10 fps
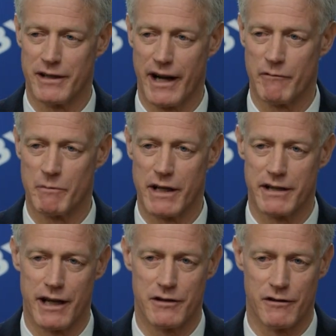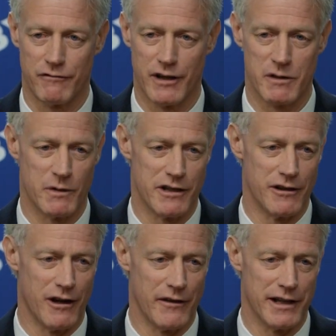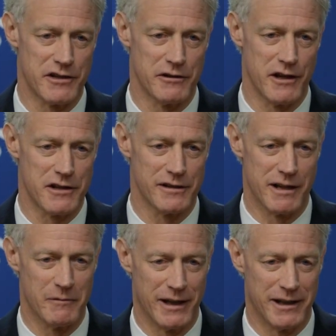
Not everybody takes their freshman year all that seriously